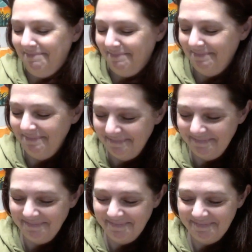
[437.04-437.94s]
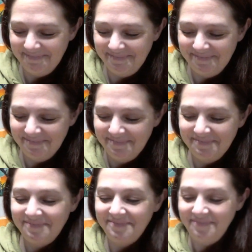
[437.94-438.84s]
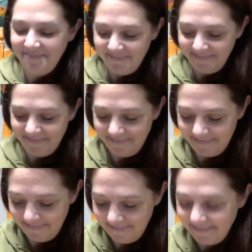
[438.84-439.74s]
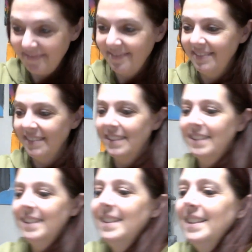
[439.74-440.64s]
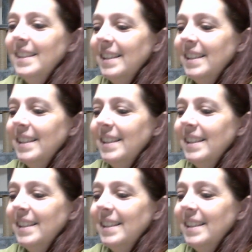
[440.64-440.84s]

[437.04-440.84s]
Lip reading: [no speech]